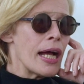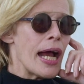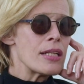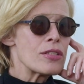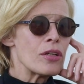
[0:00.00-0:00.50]

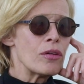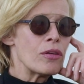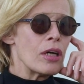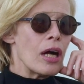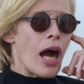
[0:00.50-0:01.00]
And so
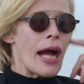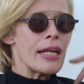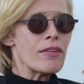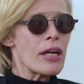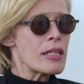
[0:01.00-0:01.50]
I
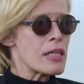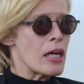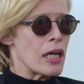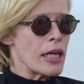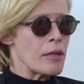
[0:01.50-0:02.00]
never had
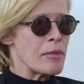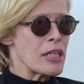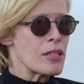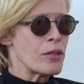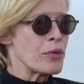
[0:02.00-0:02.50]
time
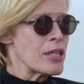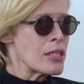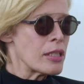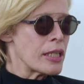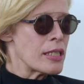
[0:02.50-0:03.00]
until
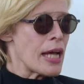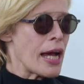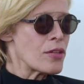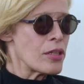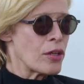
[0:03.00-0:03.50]
recently to
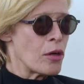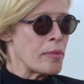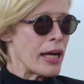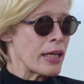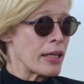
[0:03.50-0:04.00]
actually go
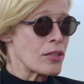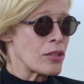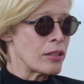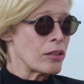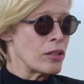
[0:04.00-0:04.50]
back and
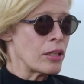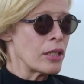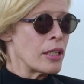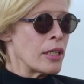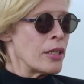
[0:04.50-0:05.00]
actually look.
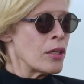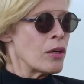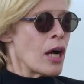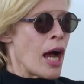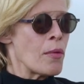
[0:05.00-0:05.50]

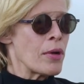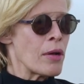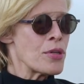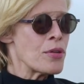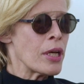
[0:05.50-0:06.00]
When I
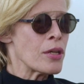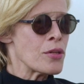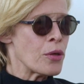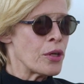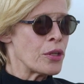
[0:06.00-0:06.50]
was shooting
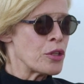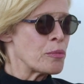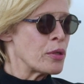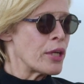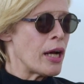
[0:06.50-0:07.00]
editorial,
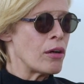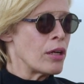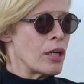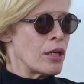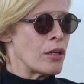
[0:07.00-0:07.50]
you'd put out,
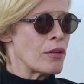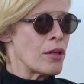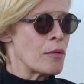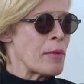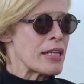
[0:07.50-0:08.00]

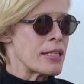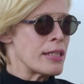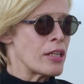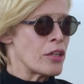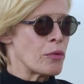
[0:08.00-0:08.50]
the magazine
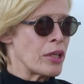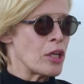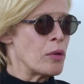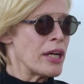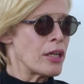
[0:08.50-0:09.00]
needed it really
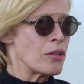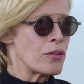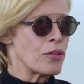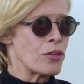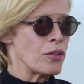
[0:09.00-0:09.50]
quick. You'd,
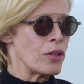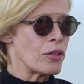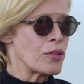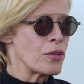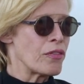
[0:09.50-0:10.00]

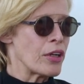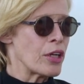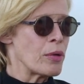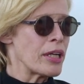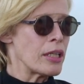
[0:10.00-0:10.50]
shoot it very
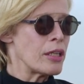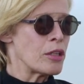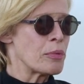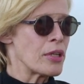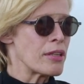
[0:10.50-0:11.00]
quickly.
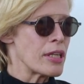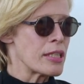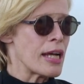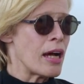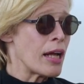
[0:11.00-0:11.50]
You're putting
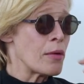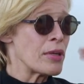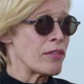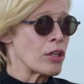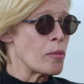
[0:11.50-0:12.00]
things out. I would
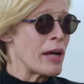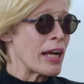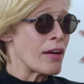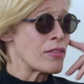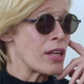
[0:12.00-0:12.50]
even go
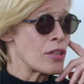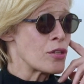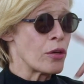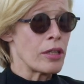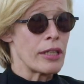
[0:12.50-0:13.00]
back after the
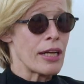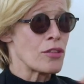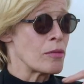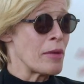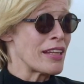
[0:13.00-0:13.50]
editorial and
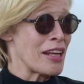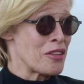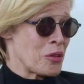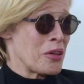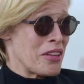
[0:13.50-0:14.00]
actually make the
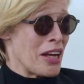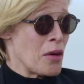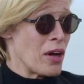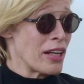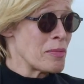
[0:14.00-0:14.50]
editorial that I
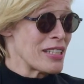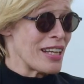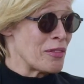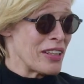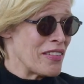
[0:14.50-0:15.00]
wanted because I
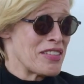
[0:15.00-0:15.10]
didn't have